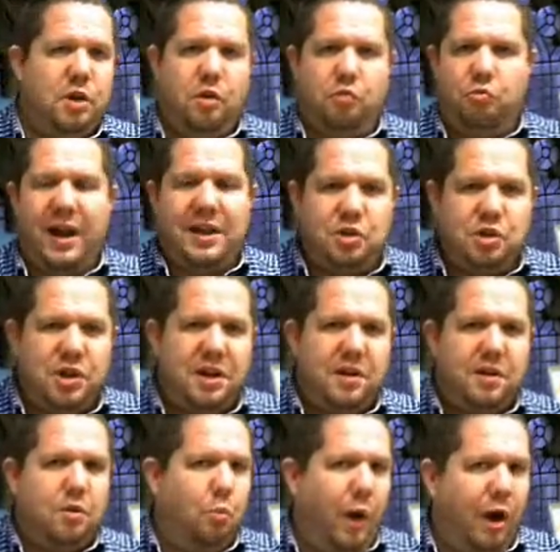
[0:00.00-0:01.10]

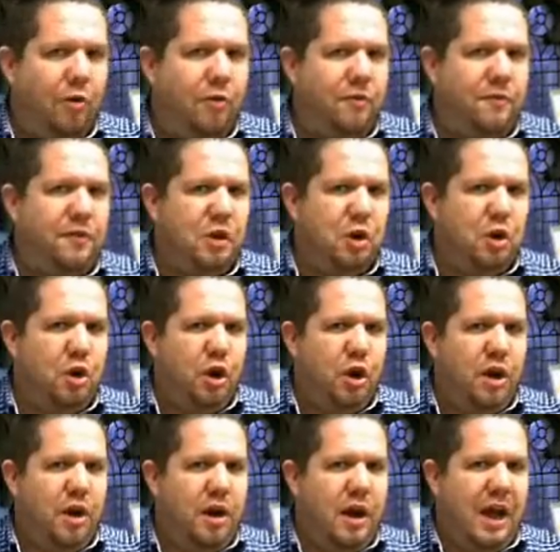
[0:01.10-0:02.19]
arranging wealth
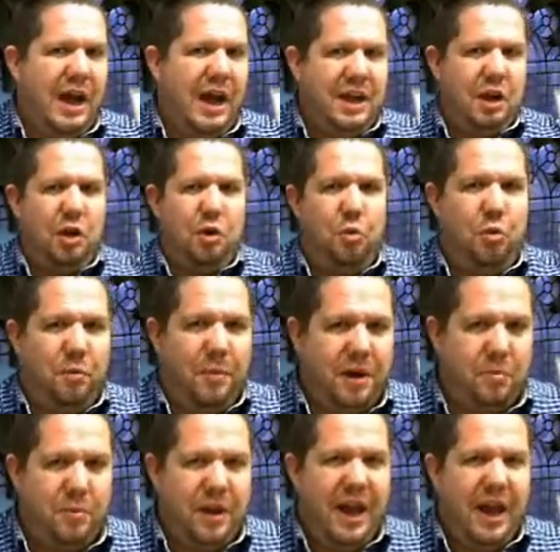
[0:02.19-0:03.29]
and all the
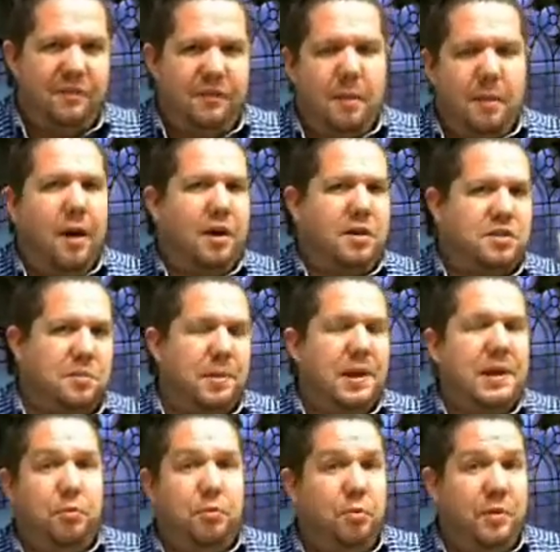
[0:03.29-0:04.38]
money we have amongst the
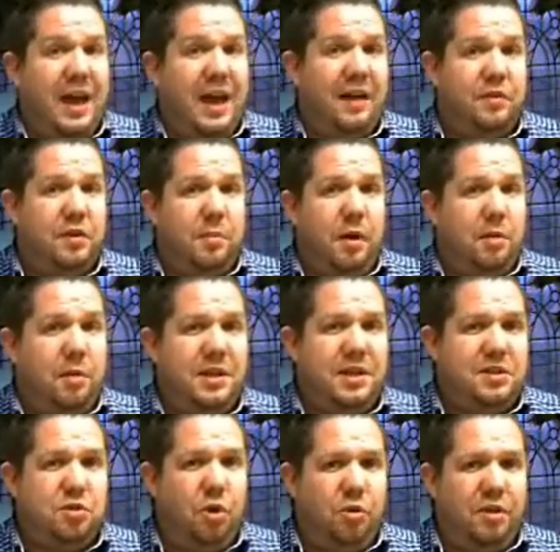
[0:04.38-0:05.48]
people that we have at the moment.
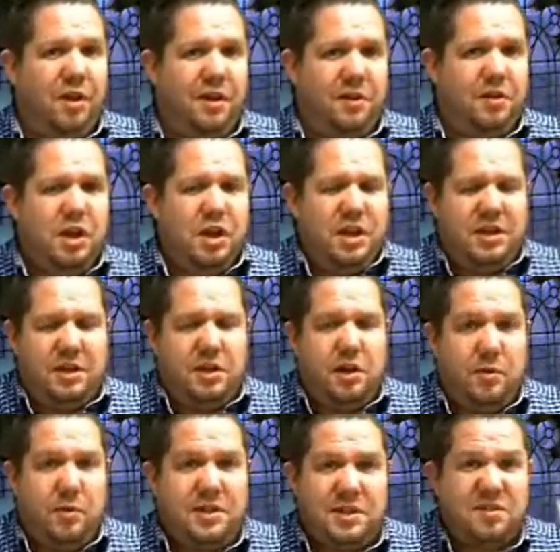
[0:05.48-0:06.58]
It's not like,
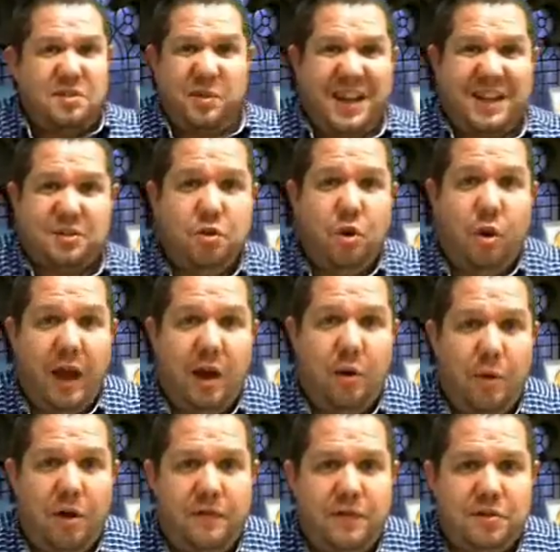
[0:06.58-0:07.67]
he says, well, that's not how
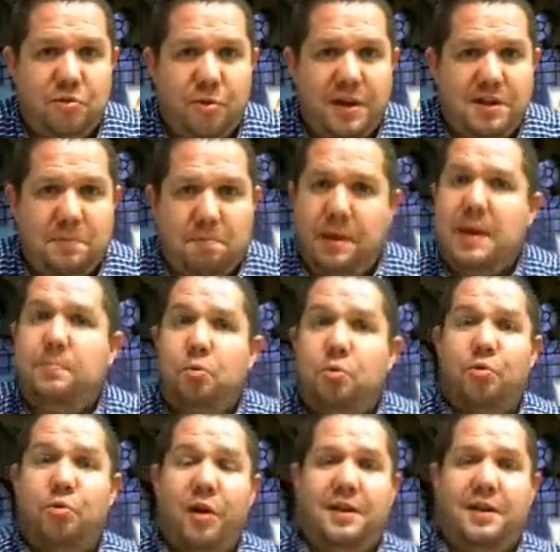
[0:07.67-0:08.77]
wealth is created. People
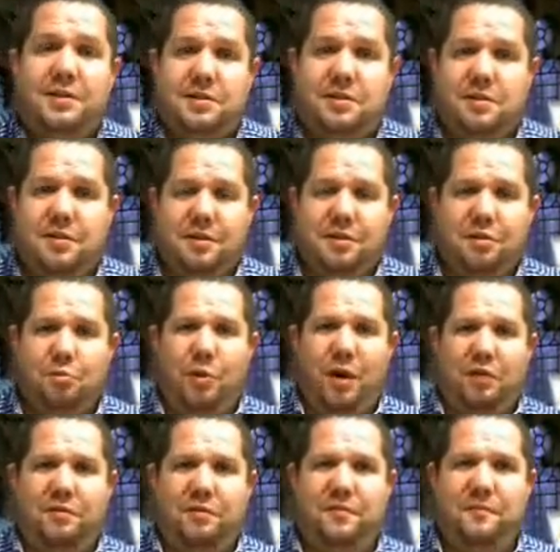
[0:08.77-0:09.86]
create
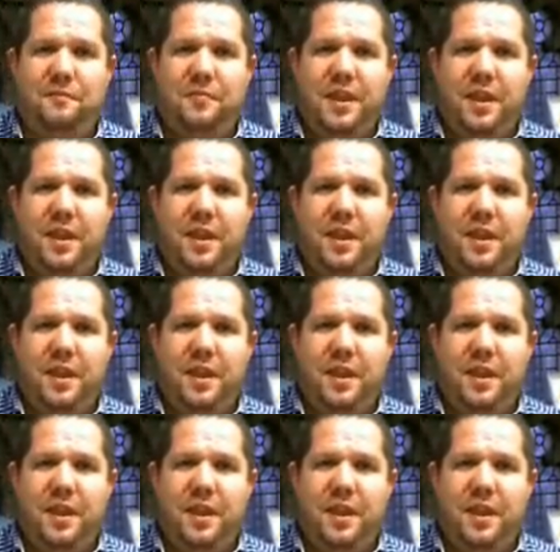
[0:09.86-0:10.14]
wealth.